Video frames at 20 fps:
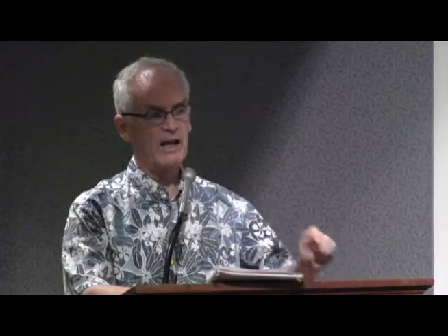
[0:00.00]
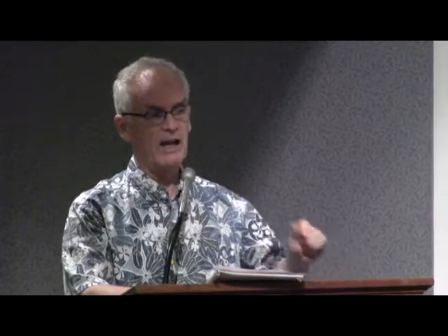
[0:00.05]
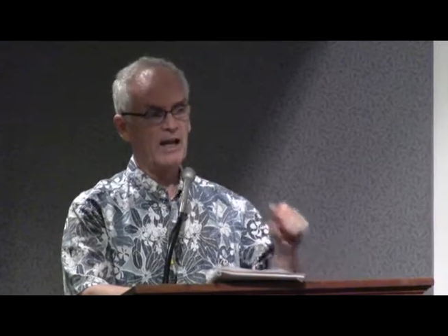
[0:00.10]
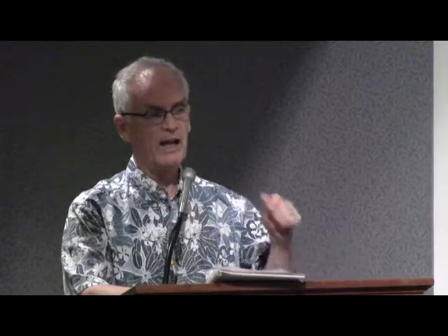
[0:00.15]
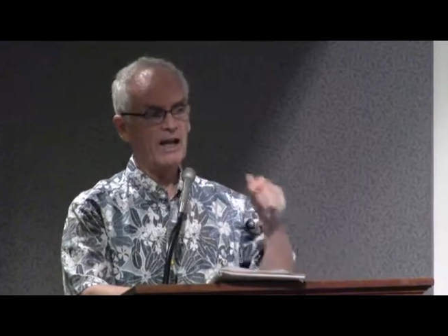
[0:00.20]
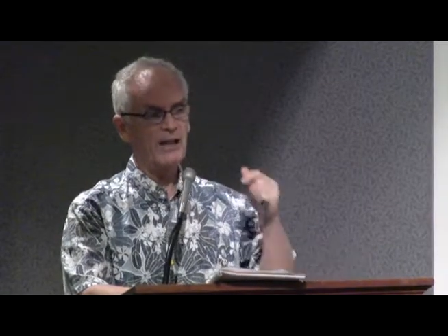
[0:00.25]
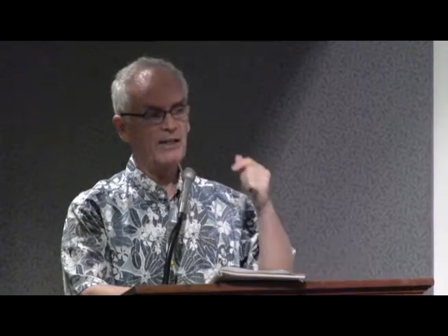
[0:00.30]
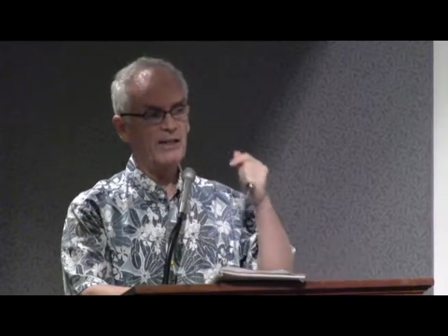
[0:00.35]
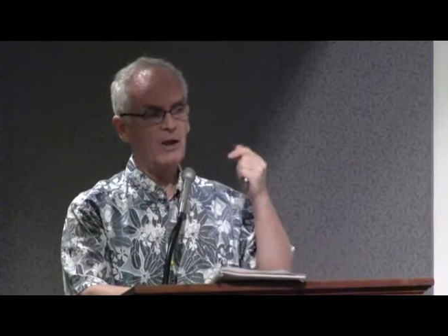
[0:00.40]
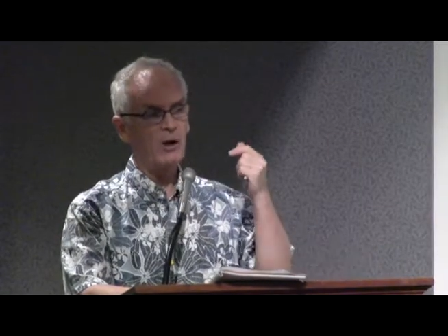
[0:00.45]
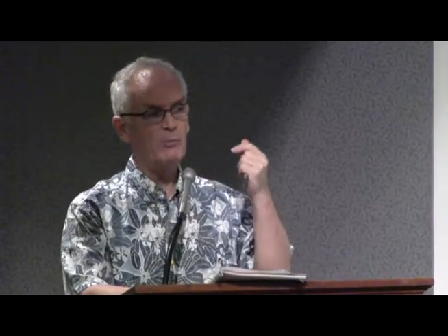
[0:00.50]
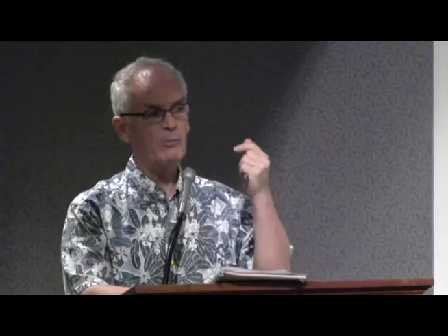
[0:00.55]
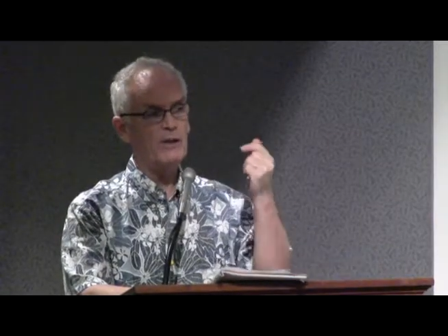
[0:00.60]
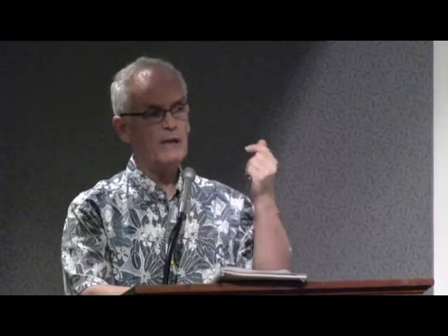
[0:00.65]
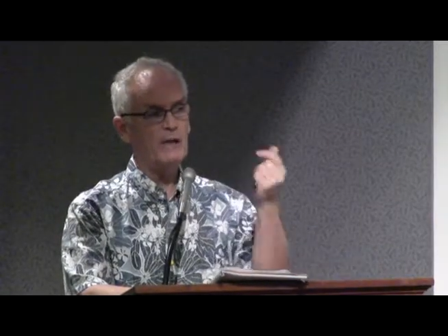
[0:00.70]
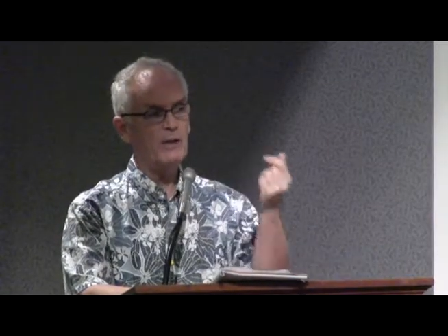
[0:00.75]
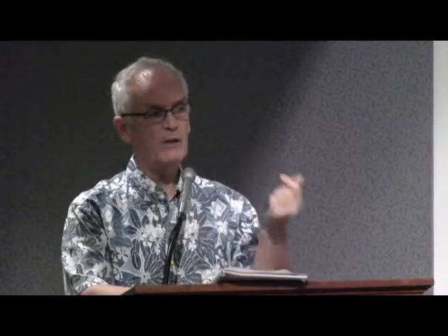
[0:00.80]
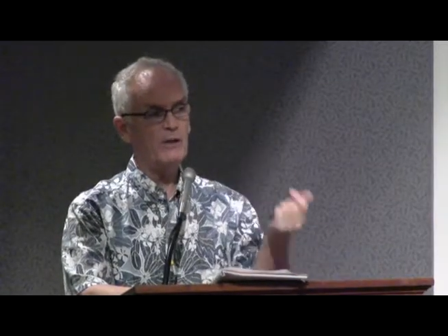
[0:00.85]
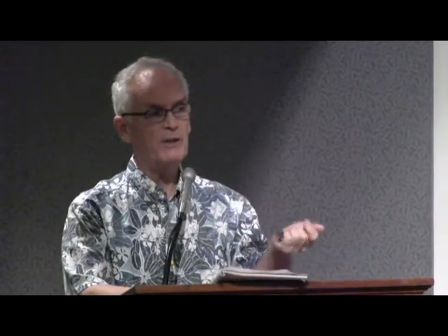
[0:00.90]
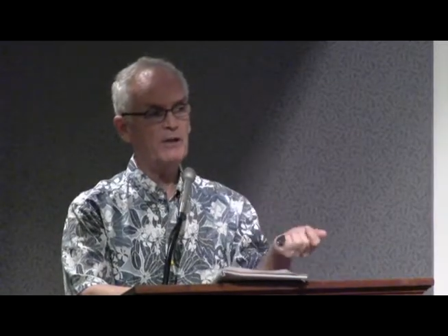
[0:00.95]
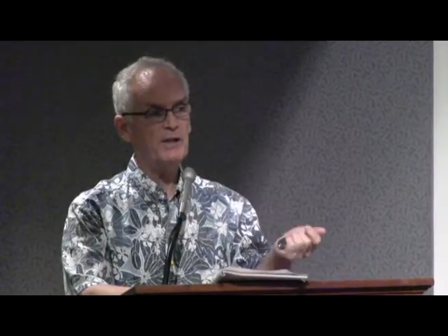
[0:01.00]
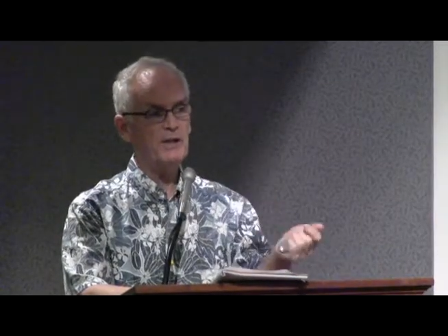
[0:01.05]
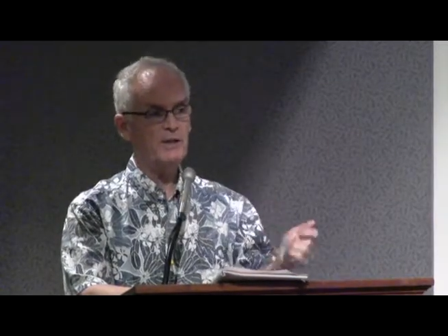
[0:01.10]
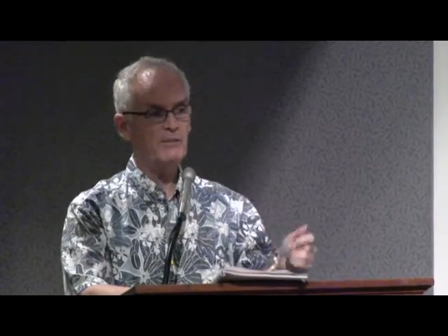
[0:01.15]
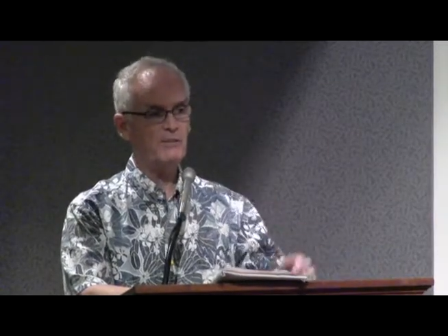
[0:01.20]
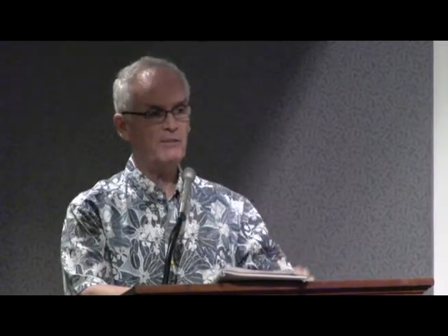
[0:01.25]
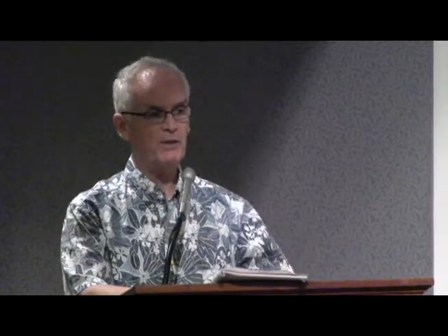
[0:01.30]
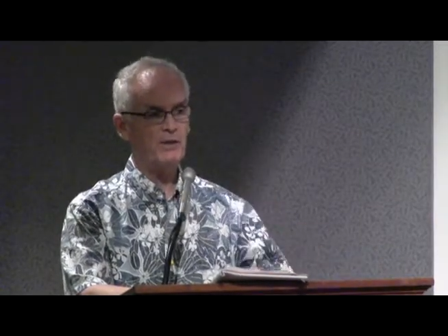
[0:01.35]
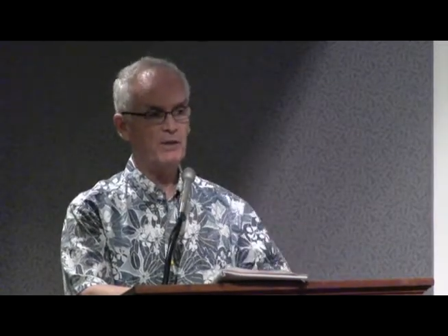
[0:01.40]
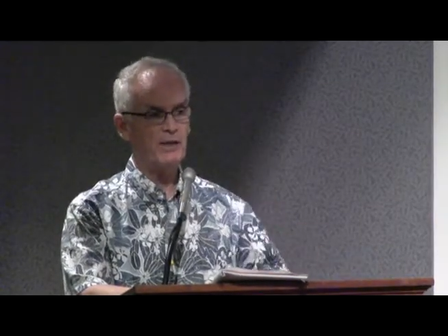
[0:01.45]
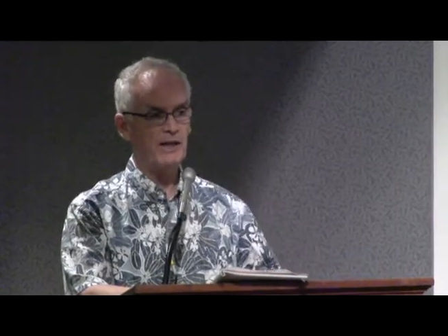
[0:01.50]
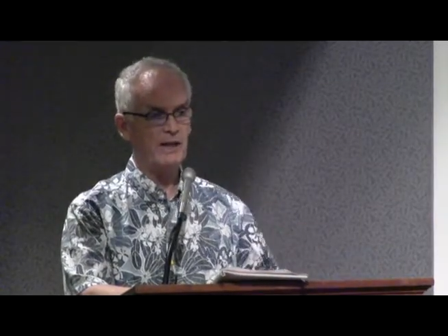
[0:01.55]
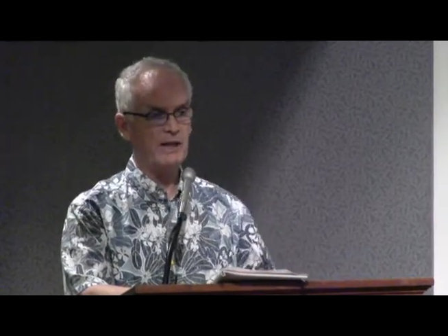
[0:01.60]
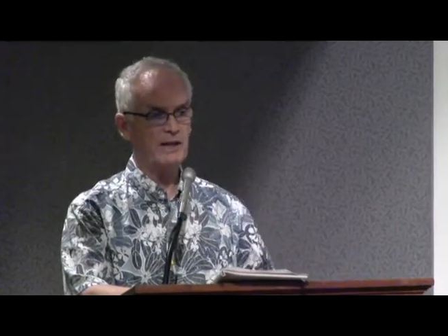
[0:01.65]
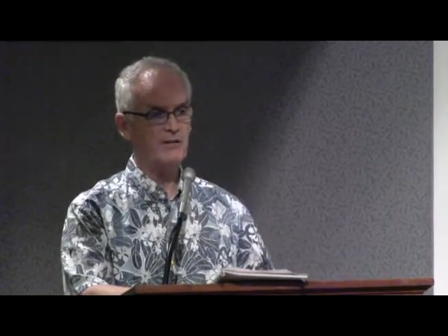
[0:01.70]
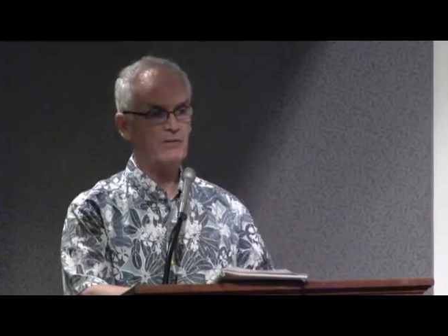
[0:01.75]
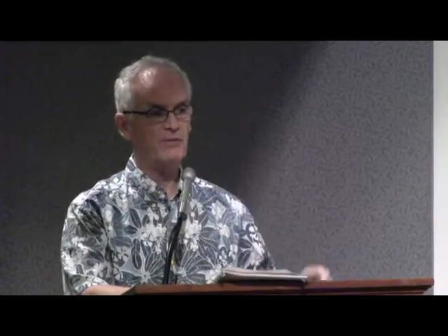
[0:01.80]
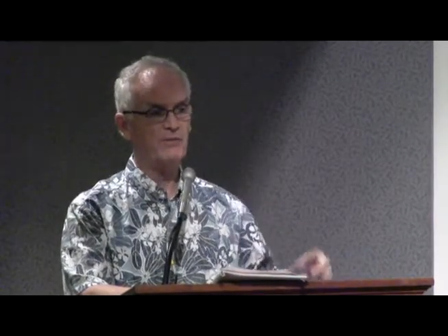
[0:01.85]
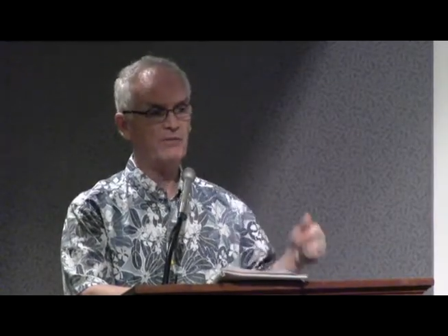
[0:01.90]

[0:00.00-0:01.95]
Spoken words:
And they'll be looking for things,